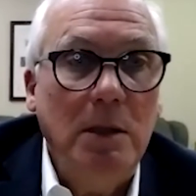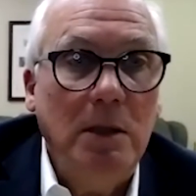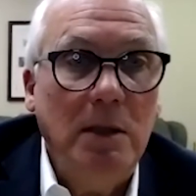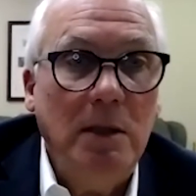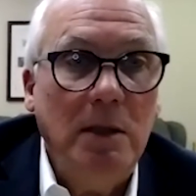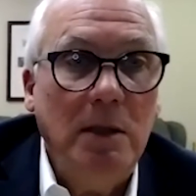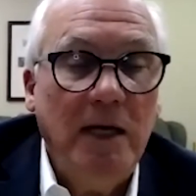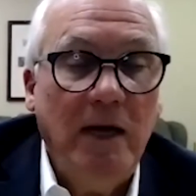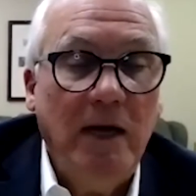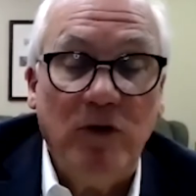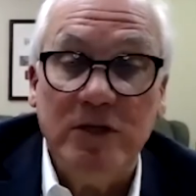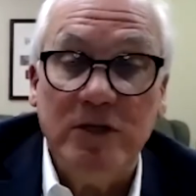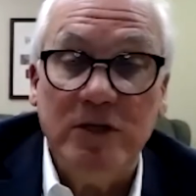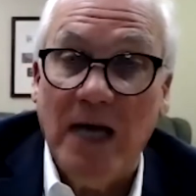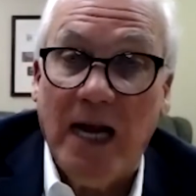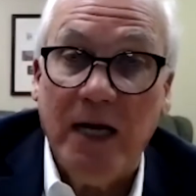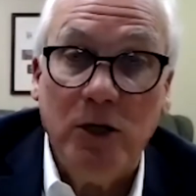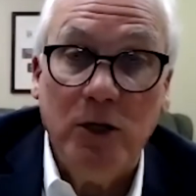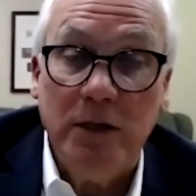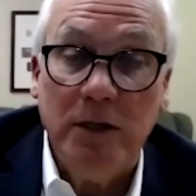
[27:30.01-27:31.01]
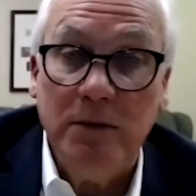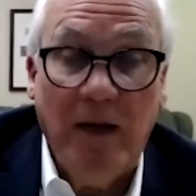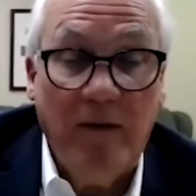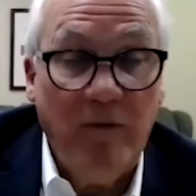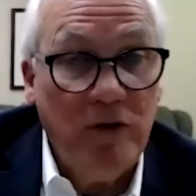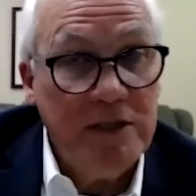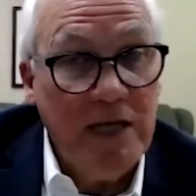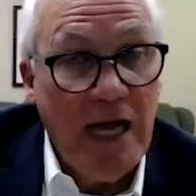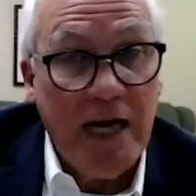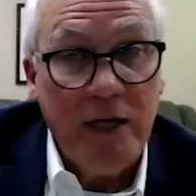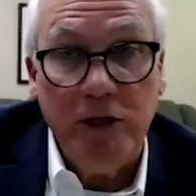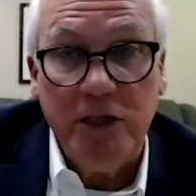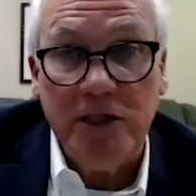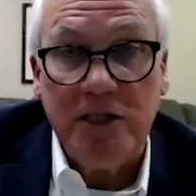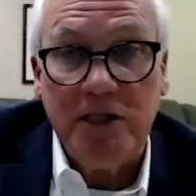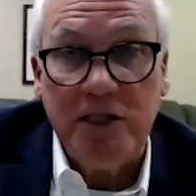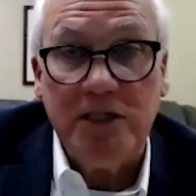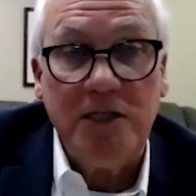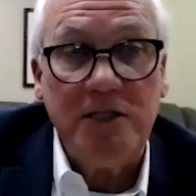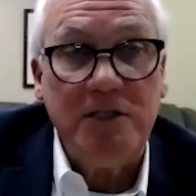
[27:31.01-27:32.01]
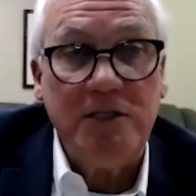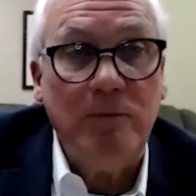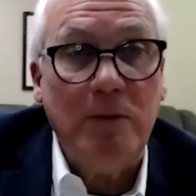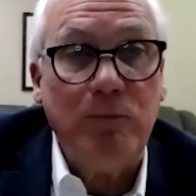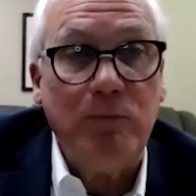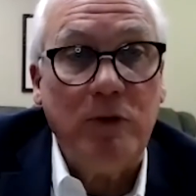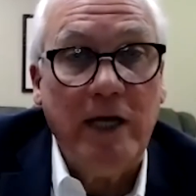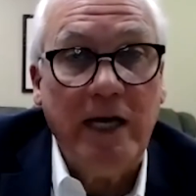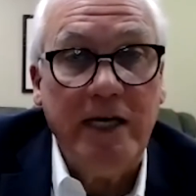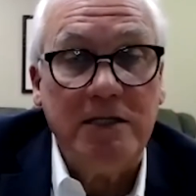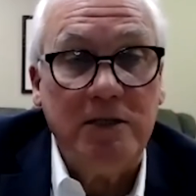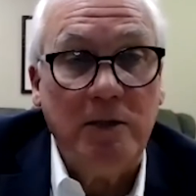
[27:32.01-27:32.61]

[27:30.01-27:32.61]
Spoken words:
if there's not a good system in place to